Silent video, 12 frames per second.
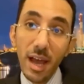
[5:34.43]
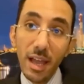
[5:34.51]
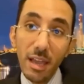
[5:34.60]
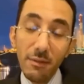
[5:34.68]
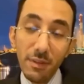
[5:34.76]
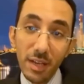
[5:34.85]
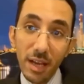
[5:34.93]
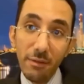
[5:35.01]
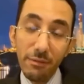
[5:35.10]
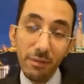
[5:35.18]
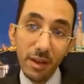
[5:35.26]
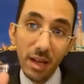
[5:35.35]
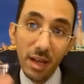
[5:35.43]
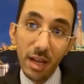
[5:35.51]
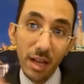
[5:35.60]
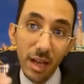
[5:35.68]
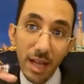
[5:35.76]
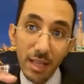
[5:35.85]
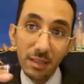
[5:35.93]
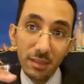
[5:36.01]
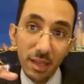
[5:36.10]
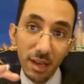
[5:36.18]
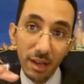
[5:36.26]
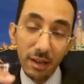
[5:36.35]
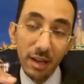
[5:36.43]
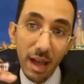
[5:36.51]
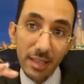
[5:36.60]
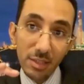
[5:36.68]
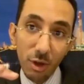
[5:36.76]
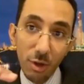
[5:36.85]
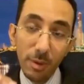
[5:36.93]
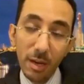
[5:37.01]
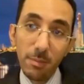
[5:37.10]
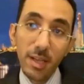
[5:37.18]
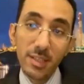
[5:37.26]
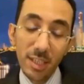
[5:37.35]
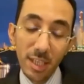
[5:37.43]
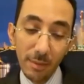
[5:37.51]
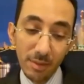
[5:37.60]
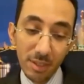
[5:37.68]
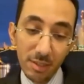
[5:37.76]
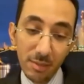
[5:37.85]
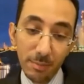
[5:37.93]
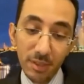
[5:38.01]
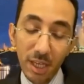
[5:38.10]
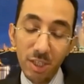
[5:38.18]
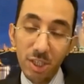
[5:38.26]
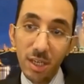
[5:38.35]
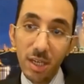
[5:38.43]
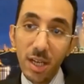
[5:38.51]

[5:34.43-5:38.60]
even if as OPEC Plus keeps its production.